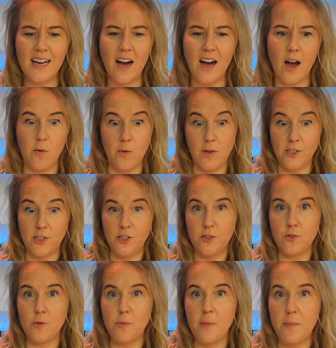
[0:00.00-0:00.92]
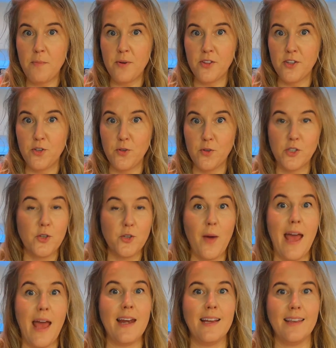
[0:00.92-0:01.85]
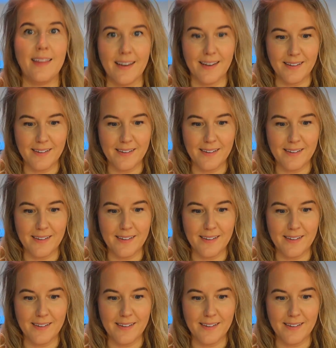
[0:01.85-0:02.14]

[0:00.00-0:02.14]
I want you to remember that you can do anything,